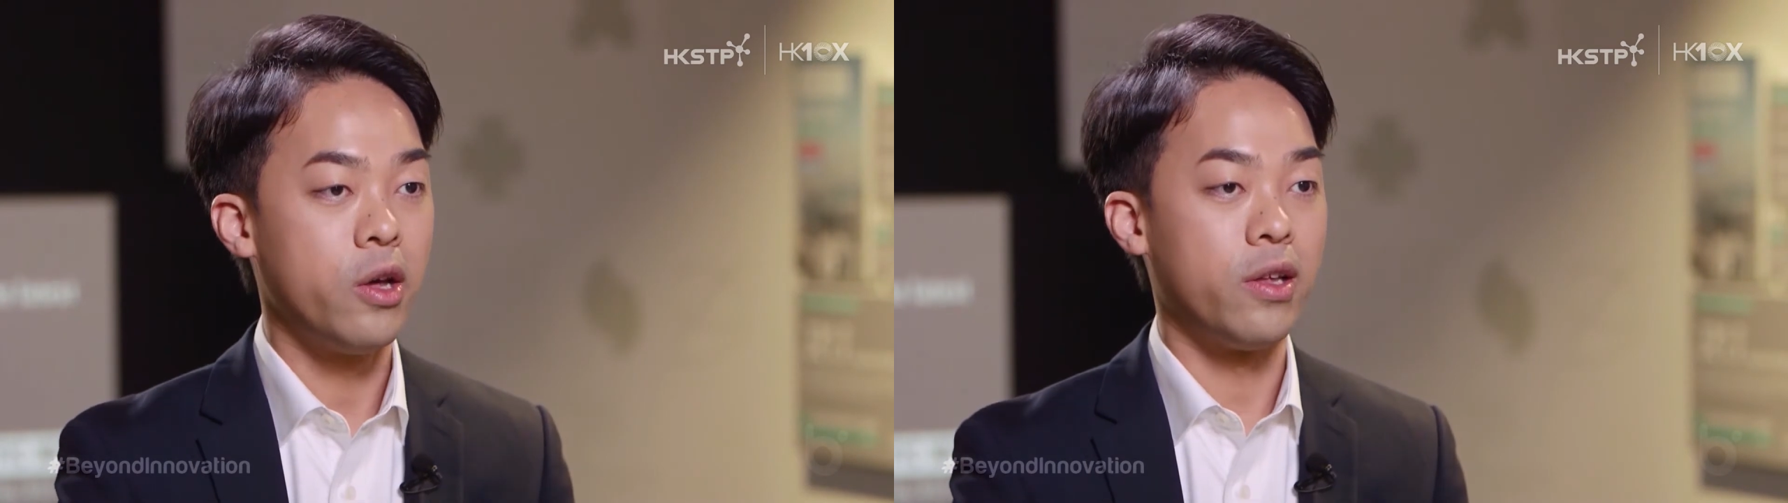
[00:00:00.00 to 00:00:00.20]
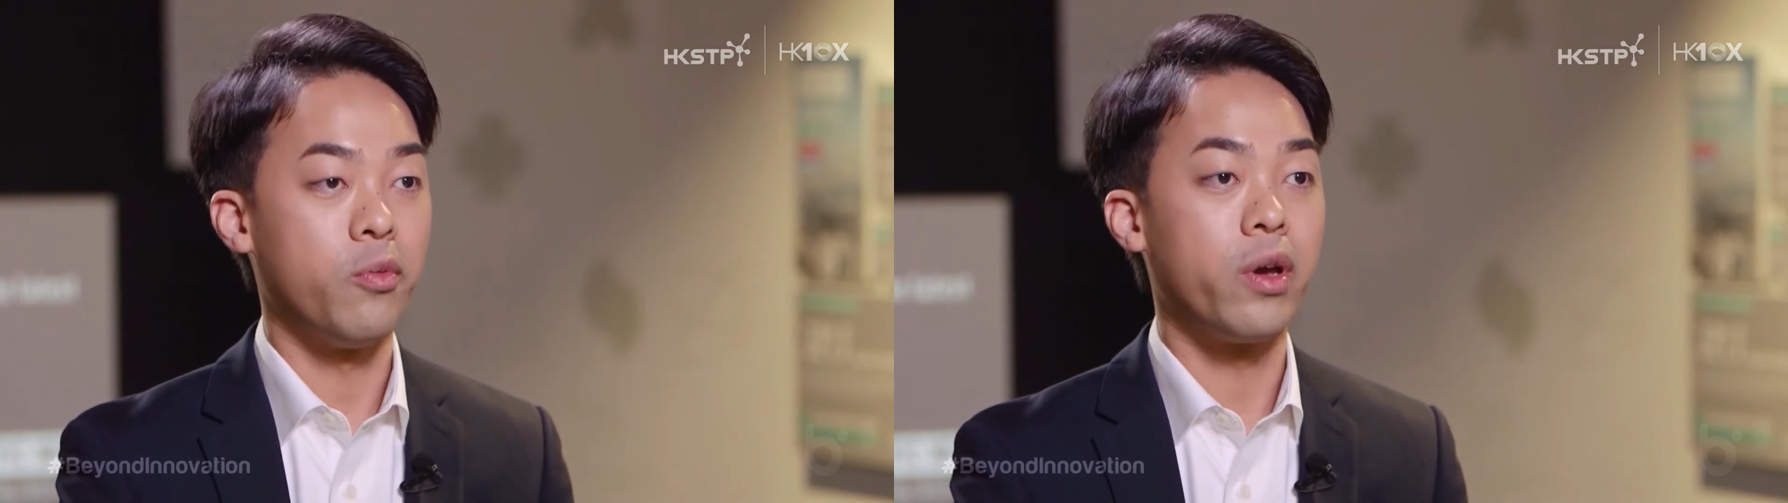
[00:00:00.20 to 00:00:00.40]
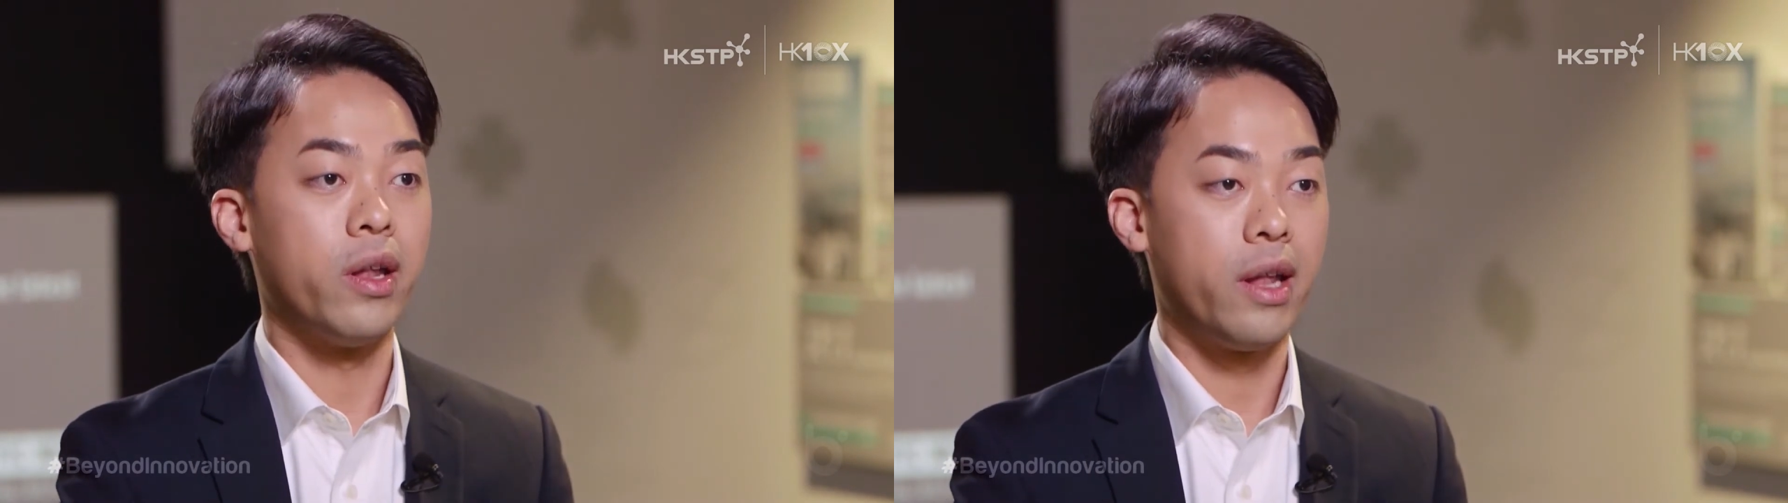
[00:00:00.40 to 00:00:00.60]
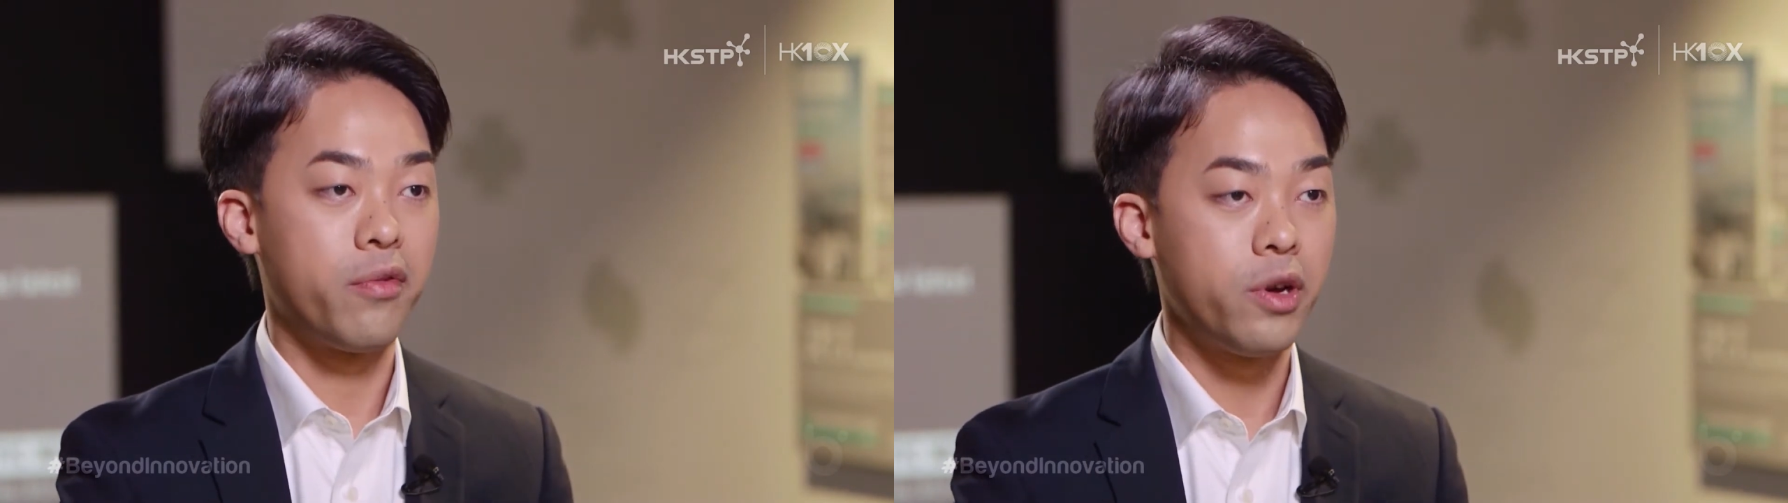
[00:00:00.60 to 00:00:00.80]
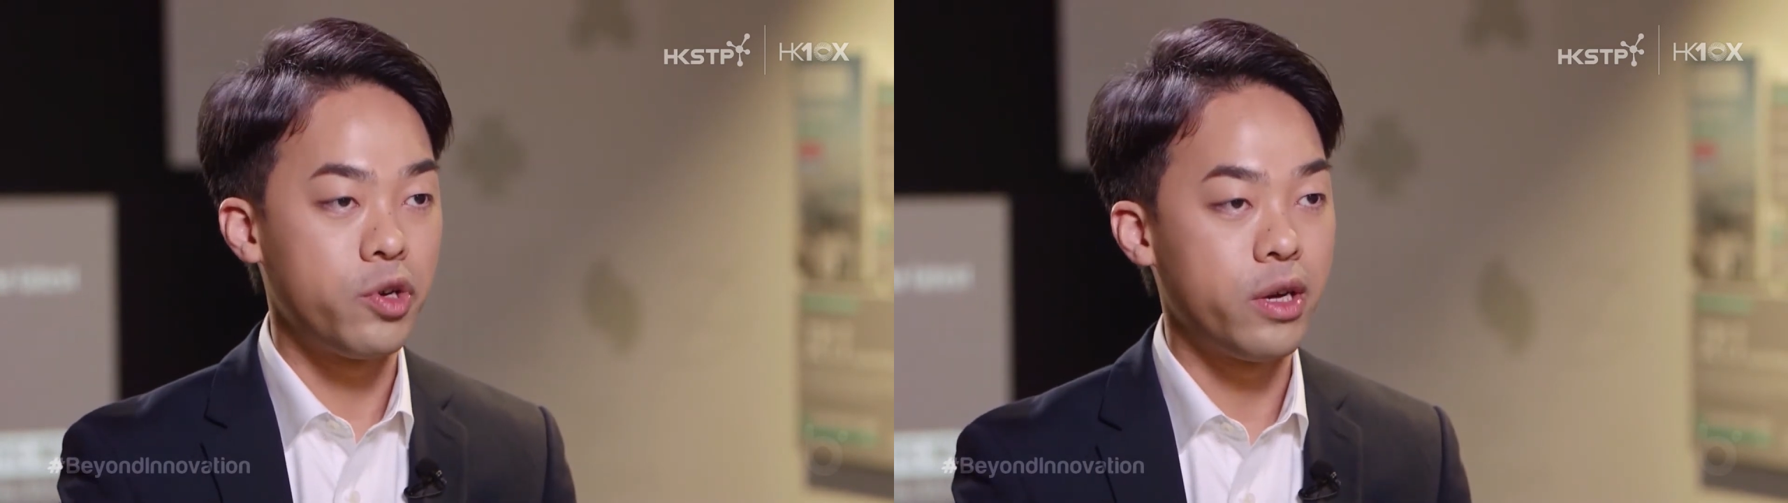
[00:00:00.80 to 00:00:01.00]
Then we can
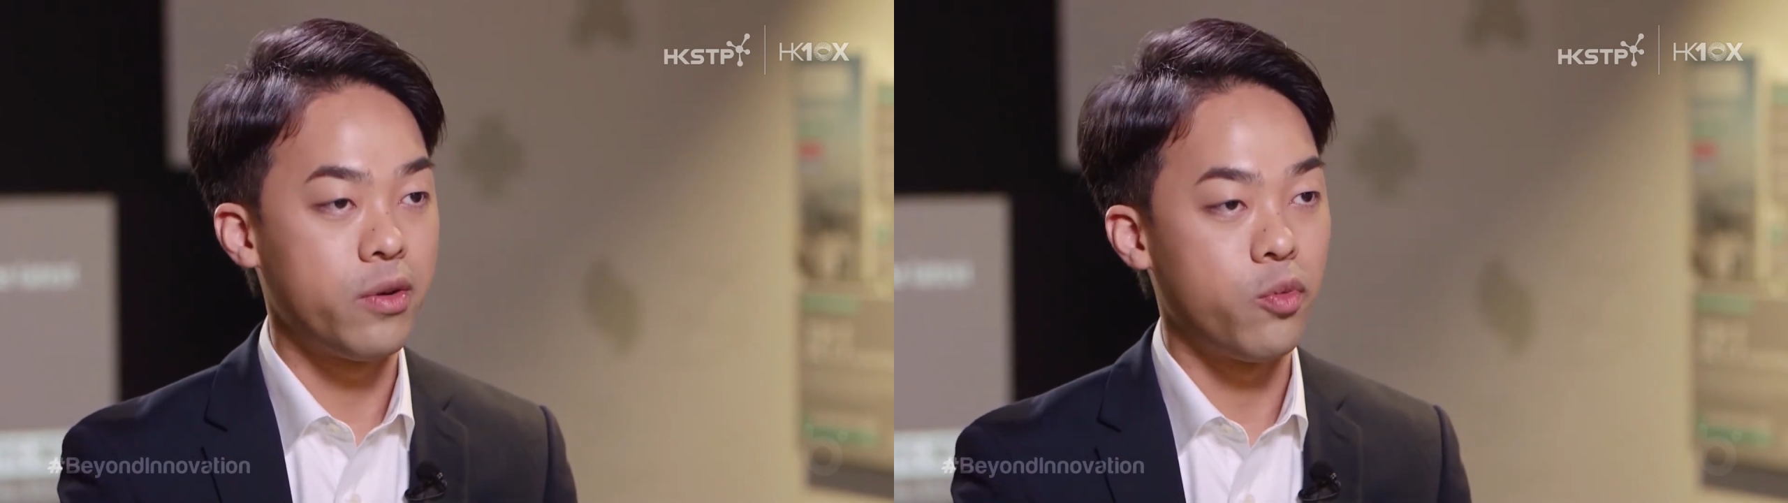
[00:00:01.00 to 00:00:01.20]
leverage it,